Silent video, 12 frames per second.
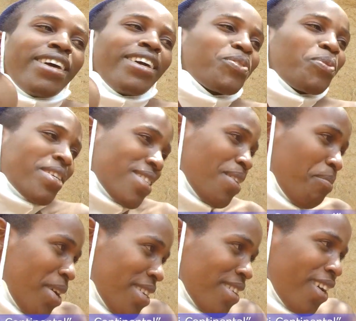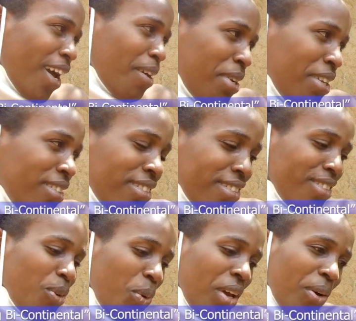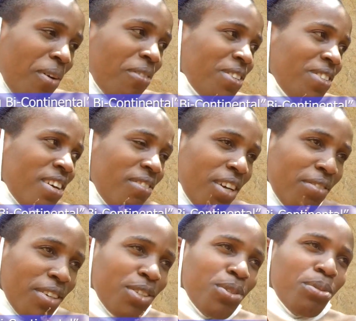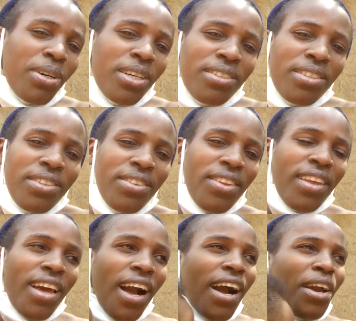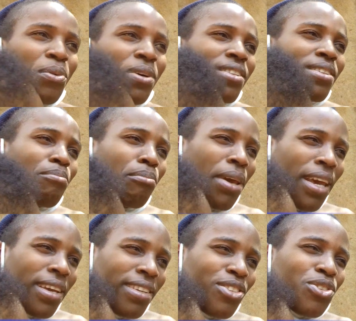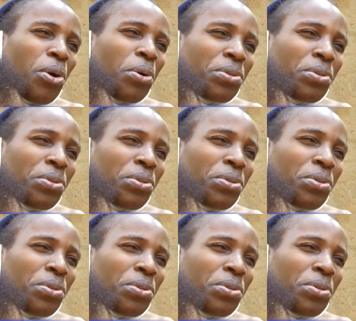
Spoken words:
It was the best. I mean, you a COVID survivor too, but I was in bed so